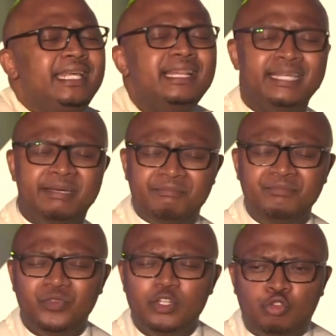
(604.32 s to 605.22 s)
in them
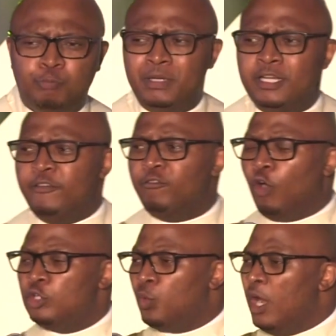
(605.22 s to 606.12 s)
to believe.
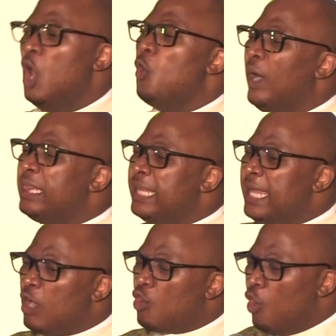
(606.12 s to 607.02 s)
Kodwa, what
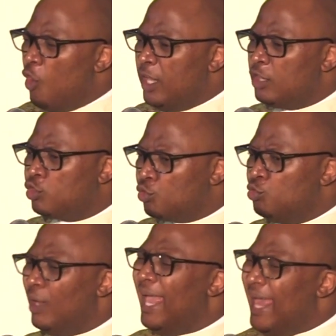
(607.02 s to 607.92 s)
they are going
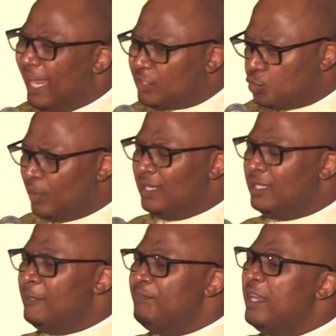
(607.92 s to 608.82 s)
through
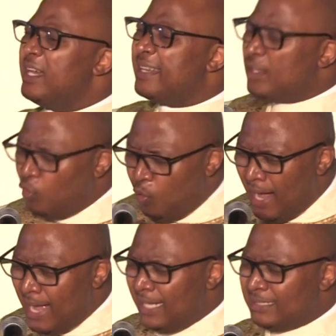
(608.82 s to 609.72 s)
actually
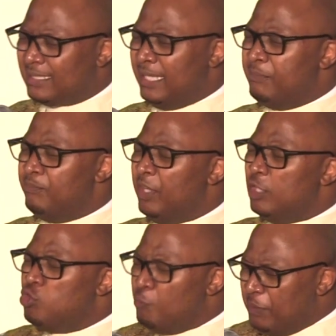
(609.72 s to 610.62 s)
requires them
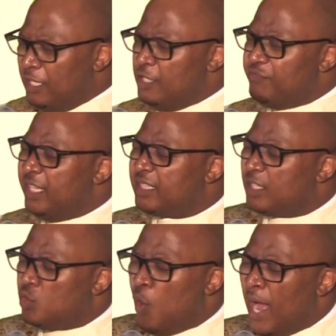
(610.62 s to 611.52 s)
to believe. It
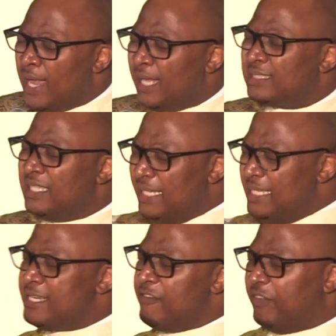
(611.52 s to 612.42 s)
requires the
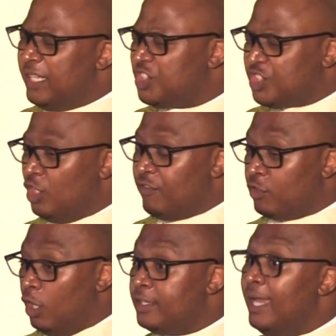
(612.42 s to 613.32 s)
intervention of
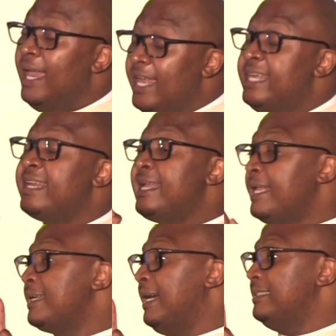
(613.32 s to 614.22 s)
God. And they
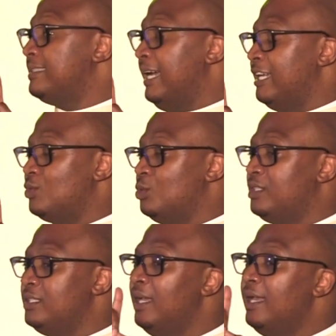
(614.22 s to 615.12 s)
recognize that.
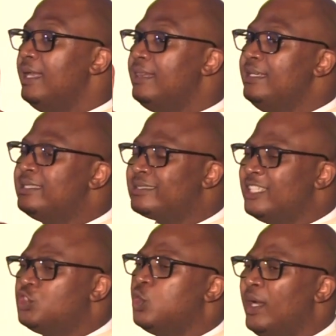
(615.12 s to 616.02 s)
Ukuthi, this
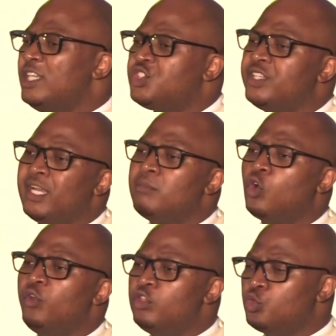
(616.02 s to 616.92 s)
situation that I'm
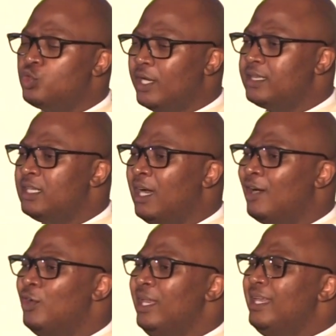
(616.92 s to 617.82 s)
going through right
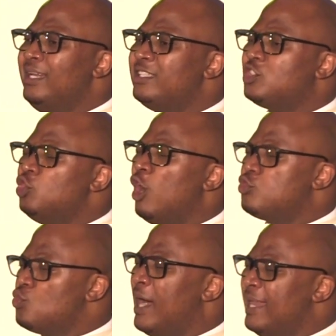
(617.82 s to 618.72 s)
now, it is
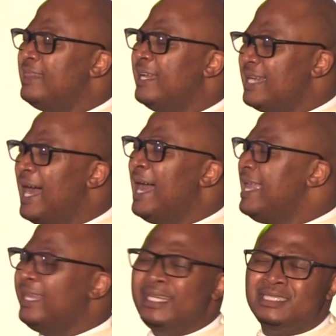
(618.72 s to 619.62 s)
not one that
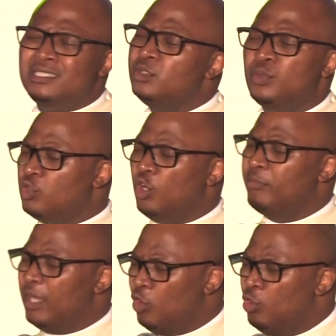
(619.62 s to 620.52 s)
I can deal with on
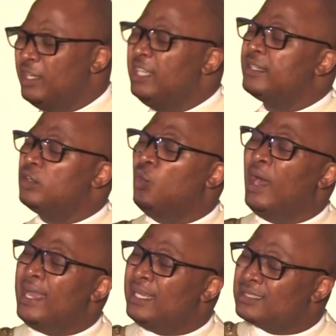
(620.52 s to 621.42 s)
my own. It
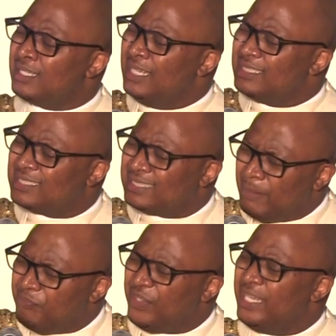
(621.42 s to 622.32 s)
requires
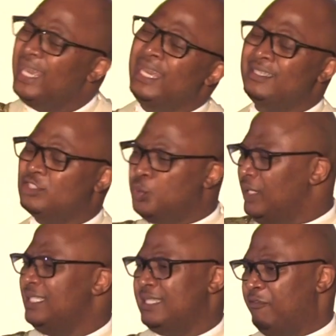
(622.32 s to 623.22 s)
something else
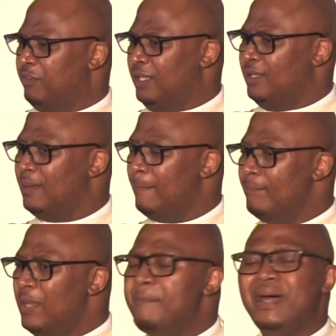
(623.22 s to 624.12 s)
to intervene.
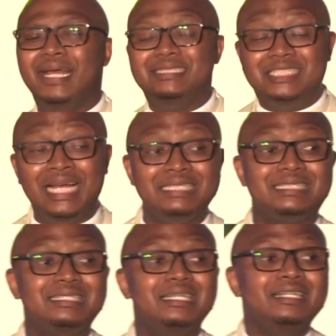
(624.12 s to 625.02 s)
But I
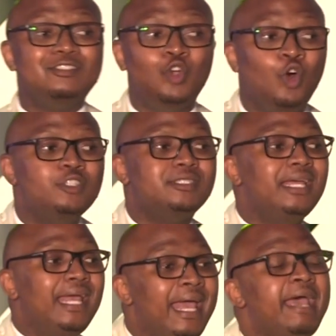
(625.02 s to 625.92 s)
just don't
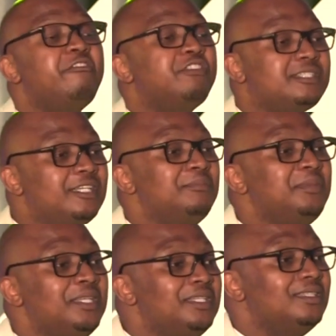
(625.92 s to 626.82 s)
have it in
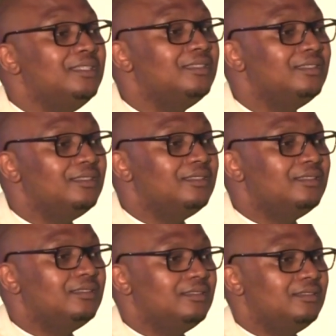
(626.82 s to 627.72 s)
me
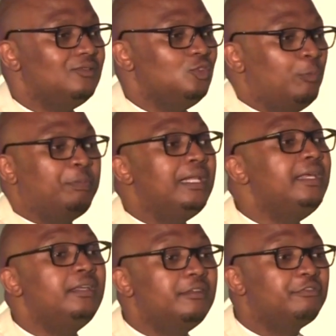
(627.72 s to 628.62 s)
to
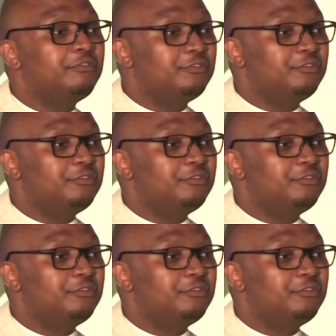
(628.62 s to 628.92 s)
believe.